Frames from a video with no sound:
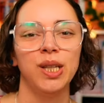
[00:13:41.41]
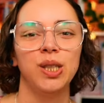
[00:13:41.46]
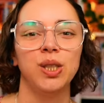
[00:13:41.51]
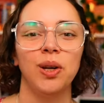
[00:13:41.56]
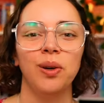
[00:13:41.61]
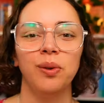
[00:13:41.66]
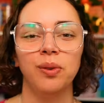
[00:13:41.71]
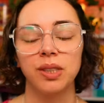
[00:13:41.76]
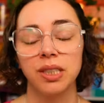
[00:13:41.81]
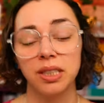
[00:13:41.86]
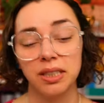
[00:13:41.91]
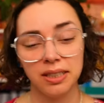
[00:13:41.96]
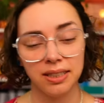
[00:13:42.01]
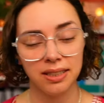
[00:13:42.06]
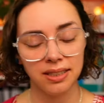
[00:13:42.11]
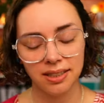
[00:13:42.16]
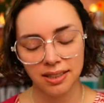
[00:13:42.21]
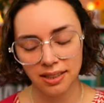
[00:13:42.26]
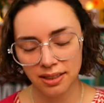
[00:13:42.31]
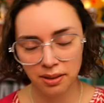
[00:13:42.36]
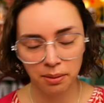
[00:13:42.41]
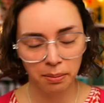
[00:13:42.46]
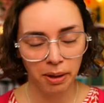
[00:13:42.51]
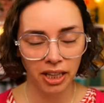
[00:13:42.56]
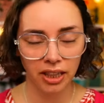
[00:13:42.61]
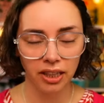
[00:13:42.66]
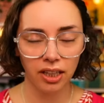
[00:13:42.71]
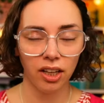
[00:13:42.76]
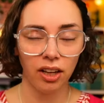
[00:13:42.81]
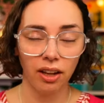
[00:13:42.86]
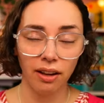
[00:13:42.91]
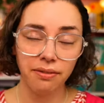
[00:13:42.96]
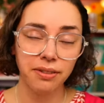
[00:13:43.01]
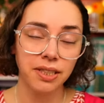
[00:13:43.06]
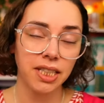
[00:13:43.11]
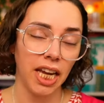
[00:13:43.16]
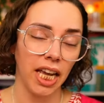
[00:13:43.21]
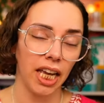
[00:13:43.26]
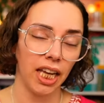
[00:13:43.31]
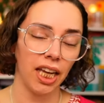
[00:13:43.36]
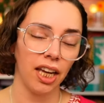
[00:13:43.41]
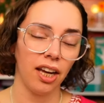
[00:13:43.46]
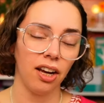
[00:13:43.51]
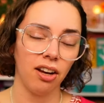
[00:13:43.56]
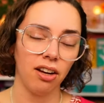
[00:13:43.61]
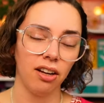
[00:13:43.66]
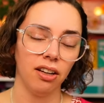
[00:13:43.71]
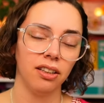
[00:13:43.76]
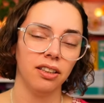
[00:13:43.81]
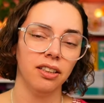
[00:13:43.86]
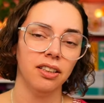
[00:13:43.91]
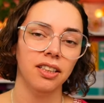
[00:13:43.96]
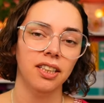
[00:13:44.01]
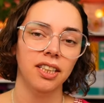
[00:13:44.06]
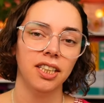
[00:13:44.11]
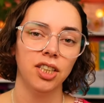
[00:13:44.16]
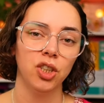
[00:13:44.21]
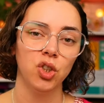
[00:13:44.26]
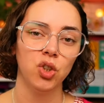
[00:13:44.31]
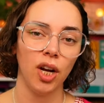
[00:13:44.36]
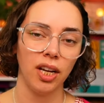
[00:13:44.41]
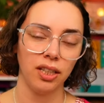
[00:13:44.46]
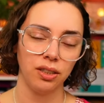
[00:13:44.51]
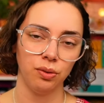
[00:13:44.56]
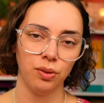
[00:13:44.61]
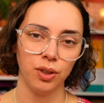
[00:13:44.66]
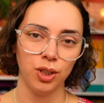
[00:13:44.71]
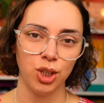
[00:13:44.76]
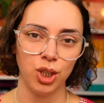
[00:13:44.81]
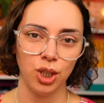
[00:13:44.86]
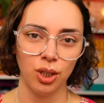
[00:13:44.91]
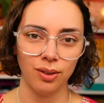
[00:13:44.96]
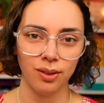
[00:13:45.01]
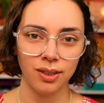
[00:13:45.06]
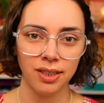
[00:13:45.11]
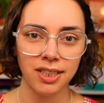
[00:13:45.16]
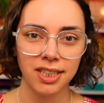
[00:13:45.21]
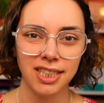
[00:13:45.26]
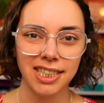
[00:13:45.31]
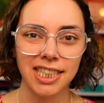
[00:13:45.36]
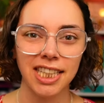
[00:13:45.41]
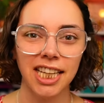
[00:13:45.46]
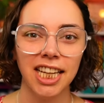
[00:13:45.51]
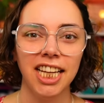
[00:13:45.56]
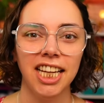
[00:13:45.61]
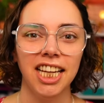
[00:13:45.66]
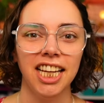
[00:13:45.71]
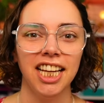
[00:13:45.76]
So Samantha loves taking on transfer students.